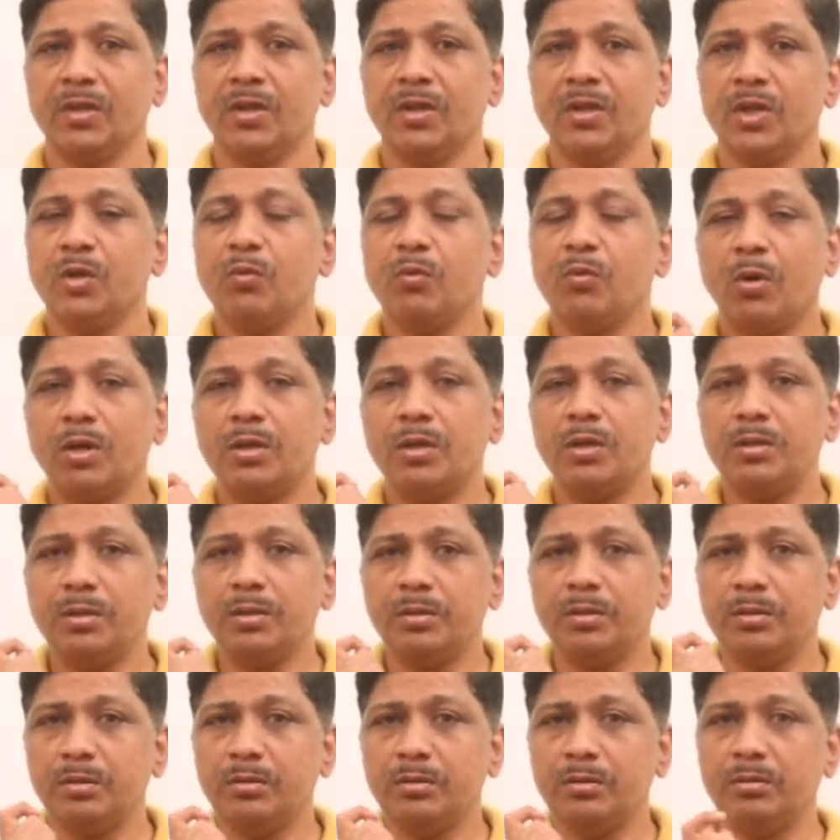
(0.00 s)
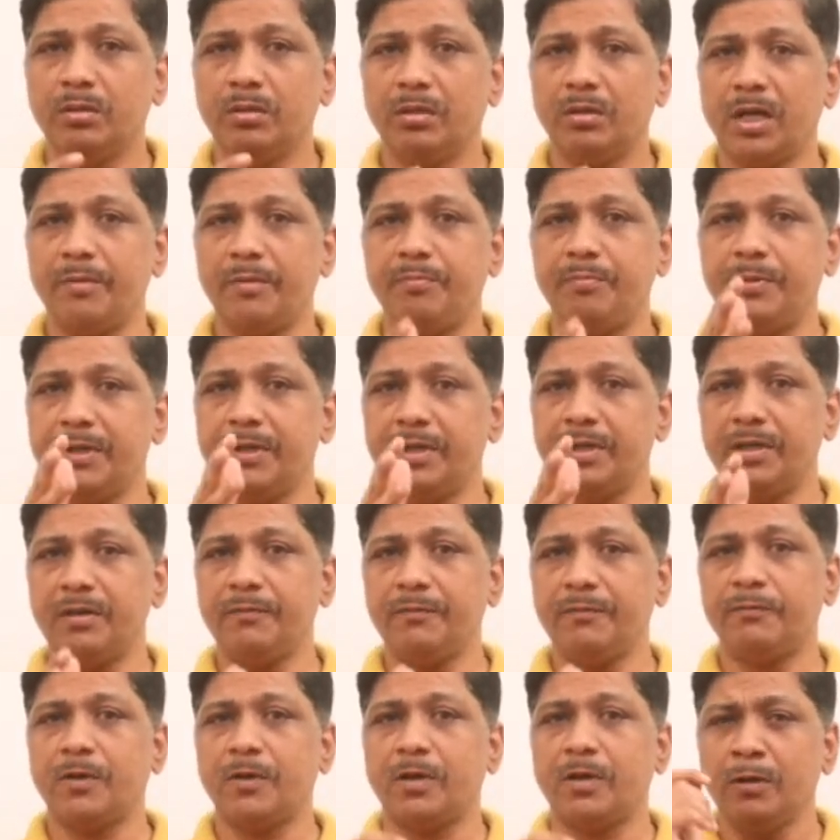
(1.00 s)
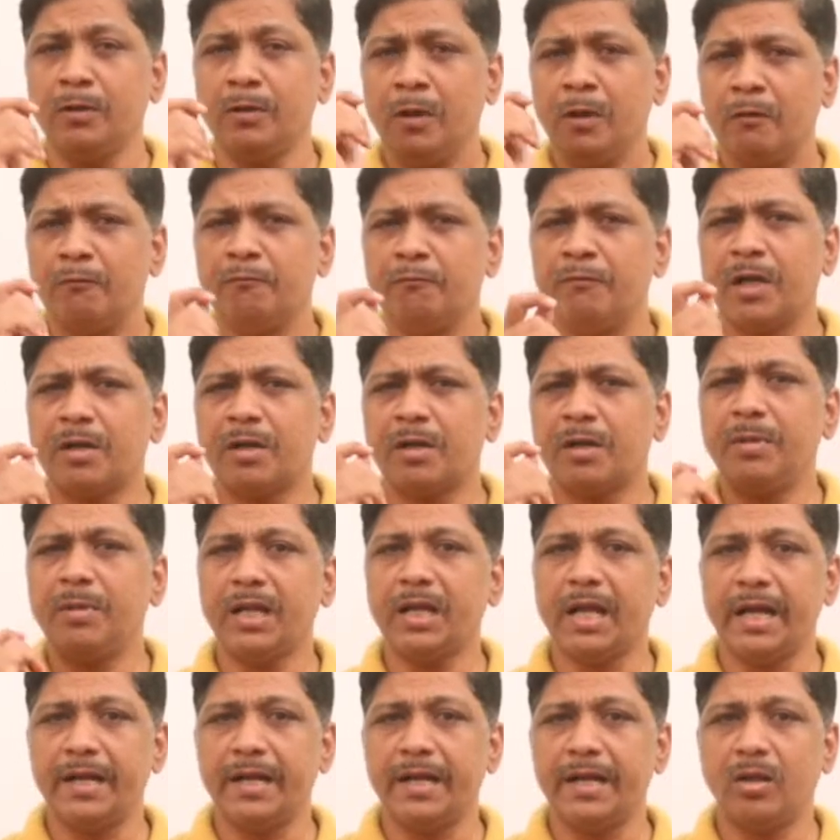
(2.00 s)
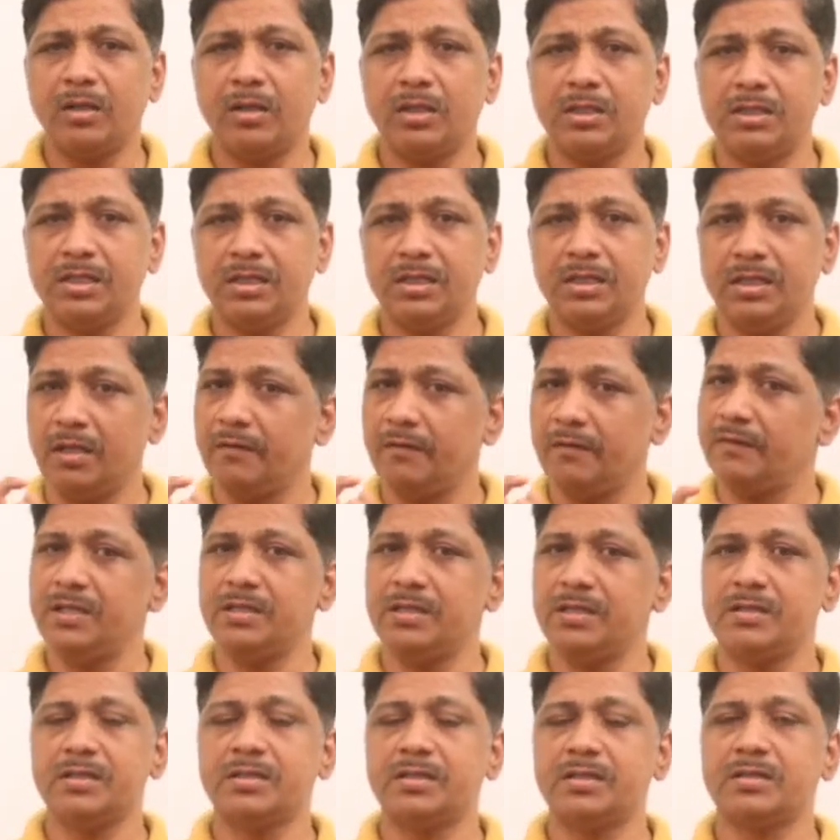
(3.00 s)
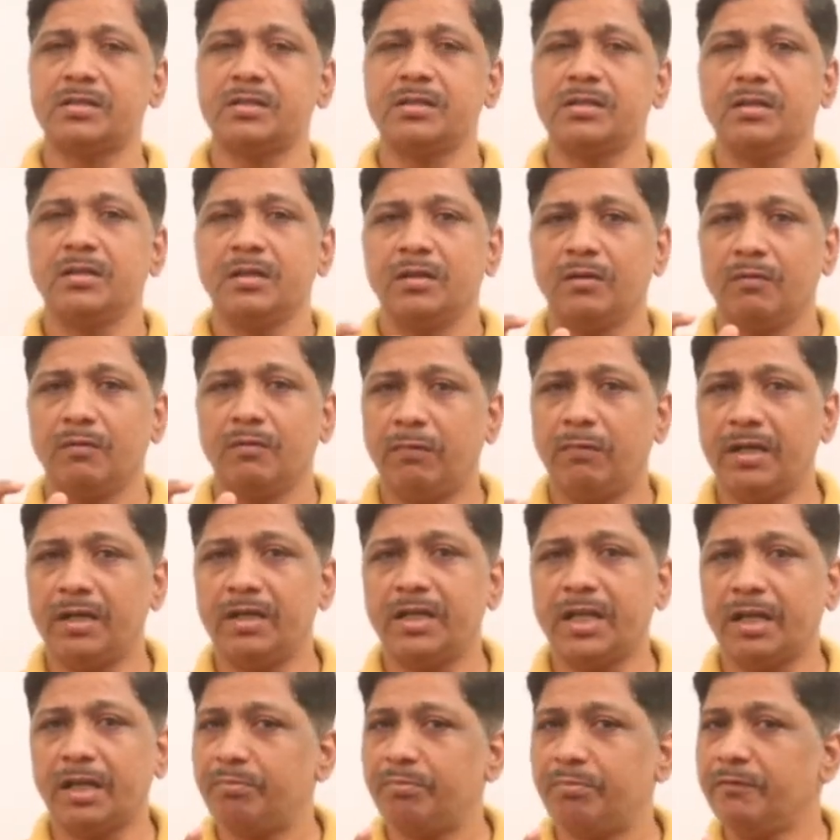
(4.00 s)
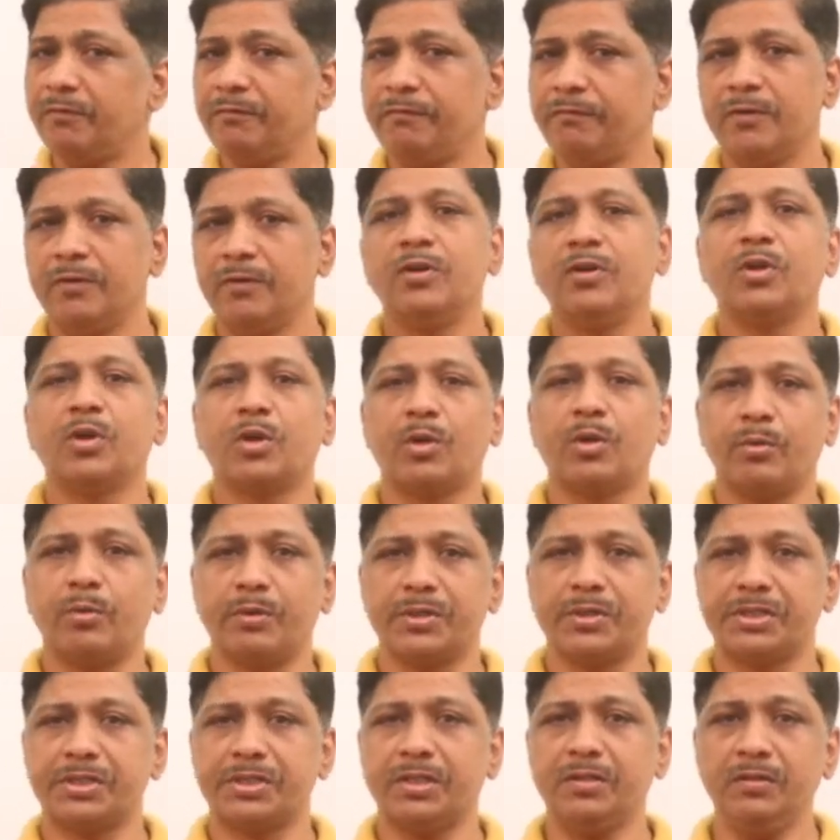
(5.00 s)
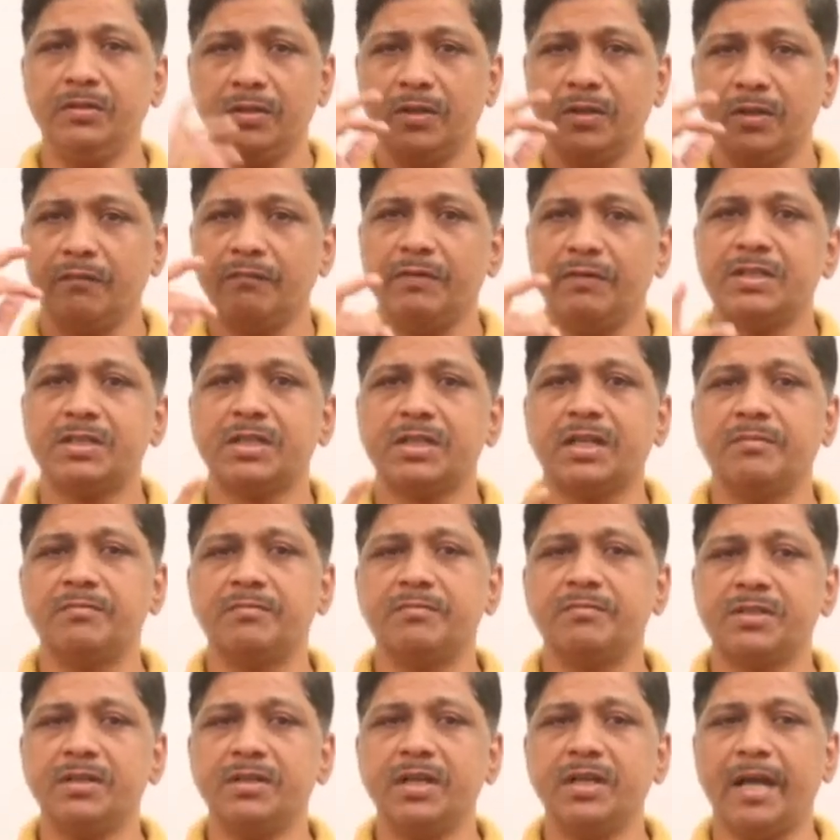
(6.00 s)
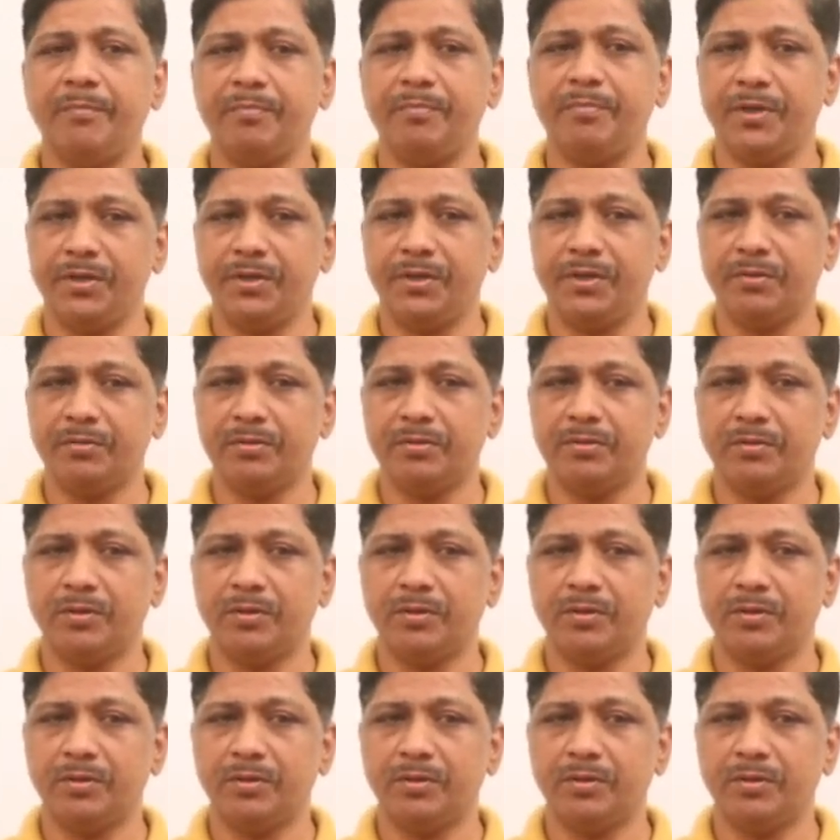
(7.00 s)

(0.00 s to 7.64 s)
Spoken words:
You want to appear for verbal analogy. Now this is one type of question which comes in aptitude.